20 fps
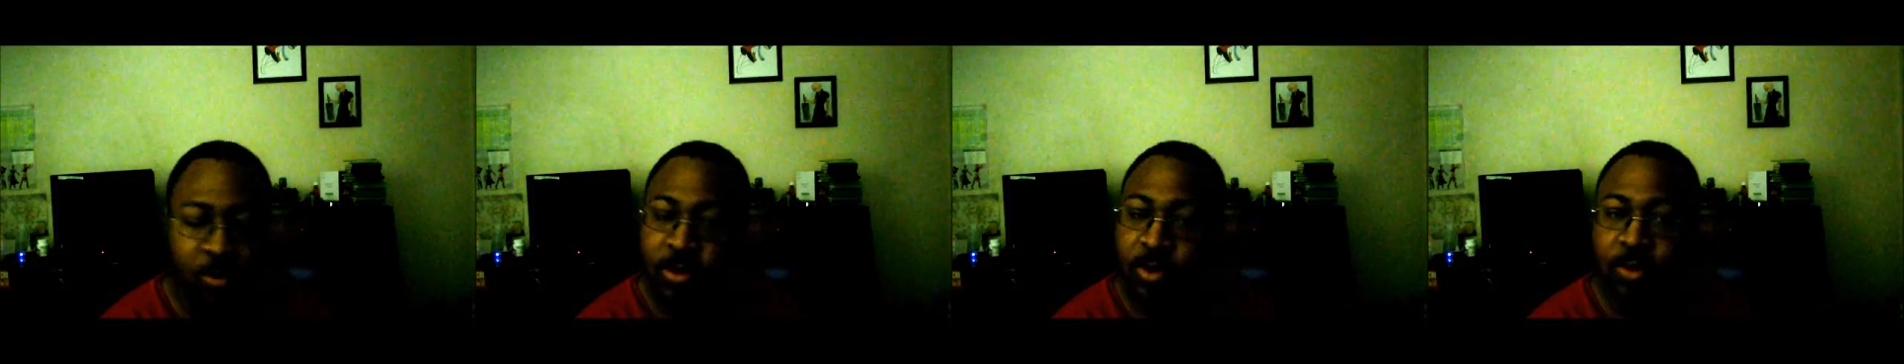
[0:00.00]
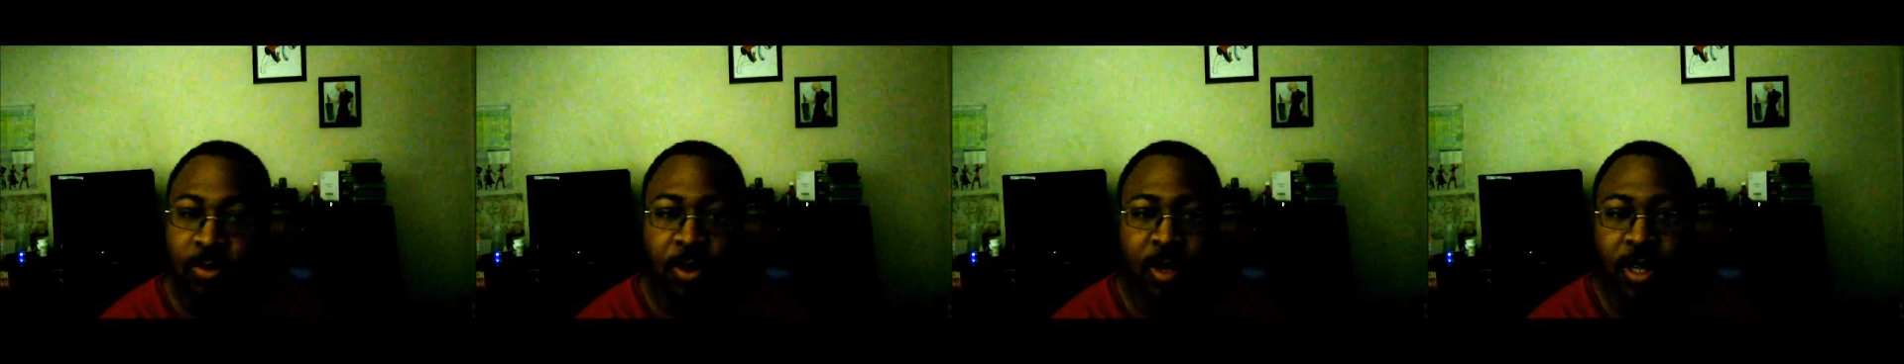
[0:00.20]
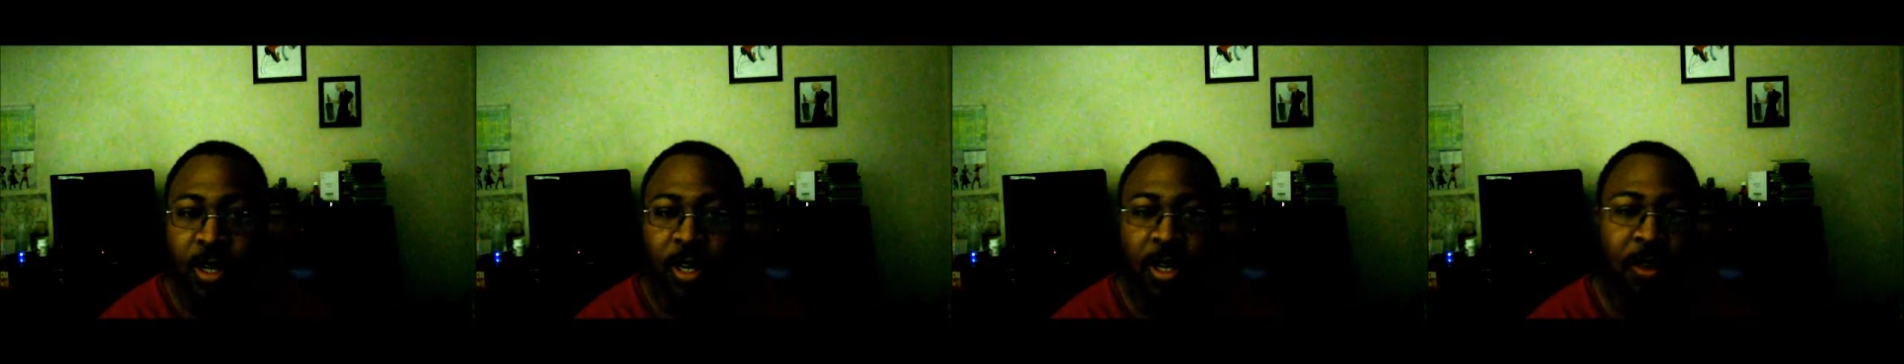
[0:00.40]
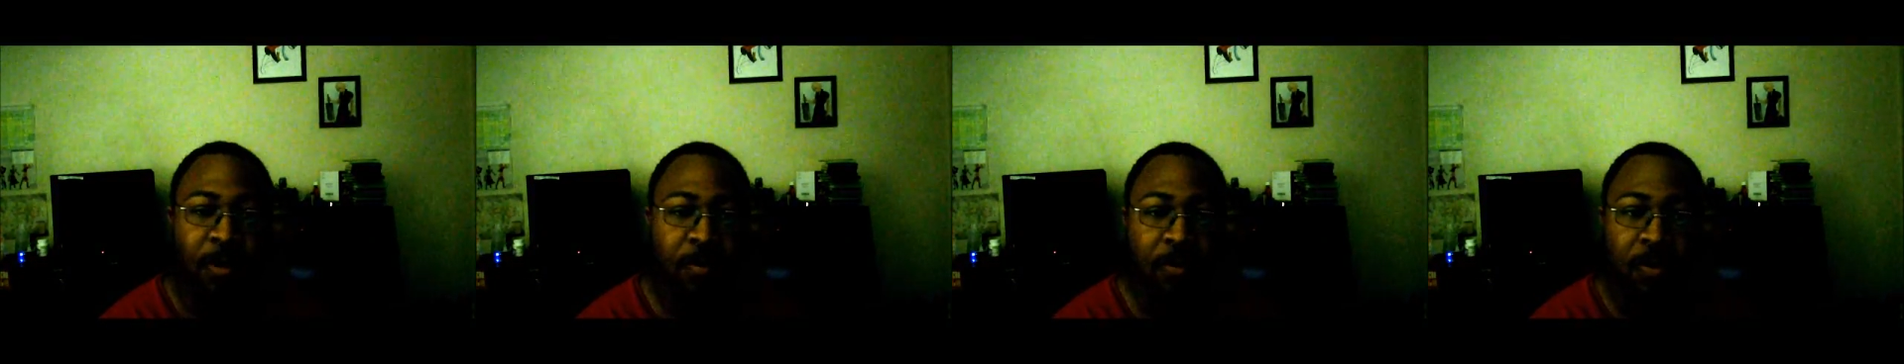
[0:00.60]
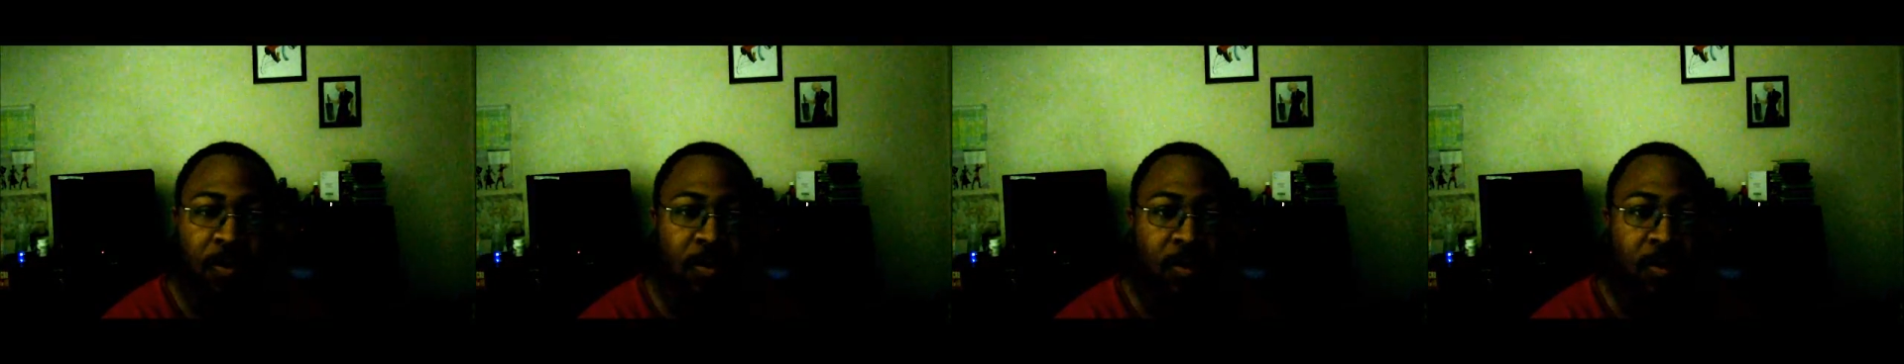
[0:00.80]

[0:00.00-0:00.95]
was really